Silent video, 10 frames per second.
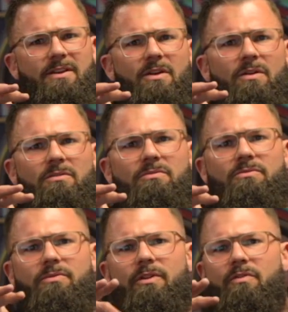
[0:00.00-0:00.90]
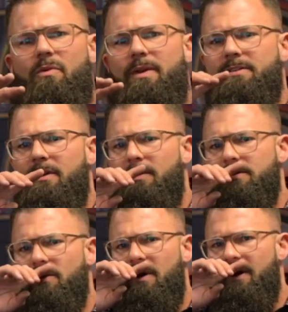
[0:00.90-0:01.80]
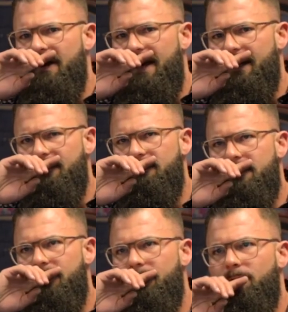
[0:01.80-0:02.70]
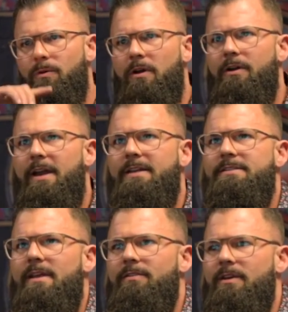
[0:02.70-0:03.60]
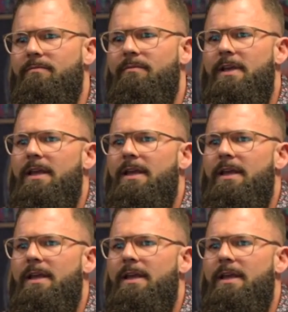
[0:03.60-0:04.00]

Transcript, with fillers: ago, three or four weeks ago, I sold 182 or 187 in